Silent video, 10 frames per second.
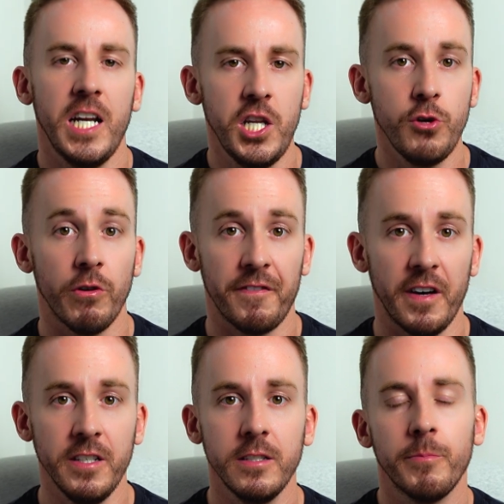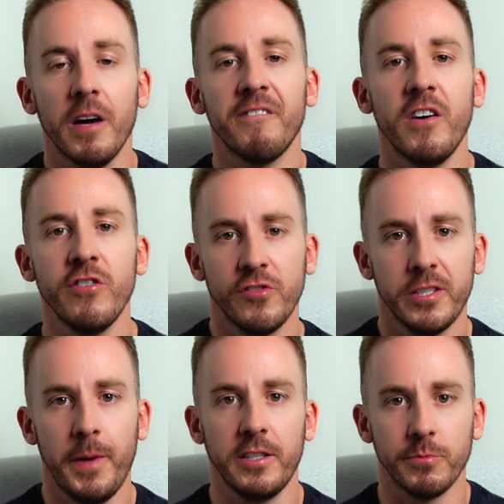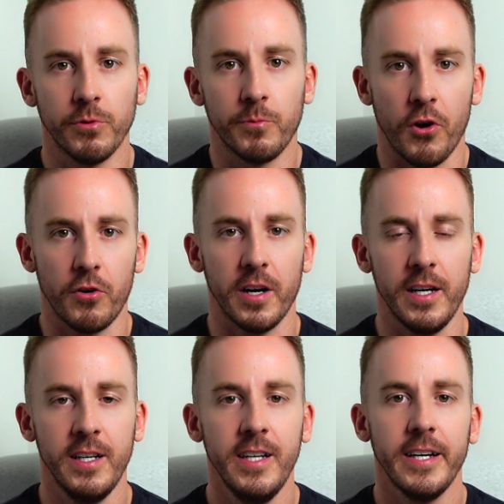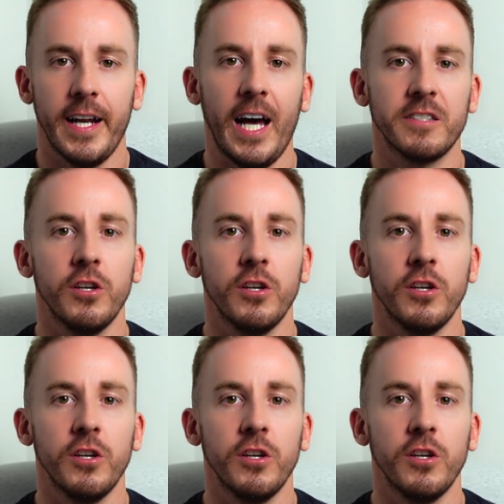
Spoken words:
newer fund, but a very respectable broker, and it has an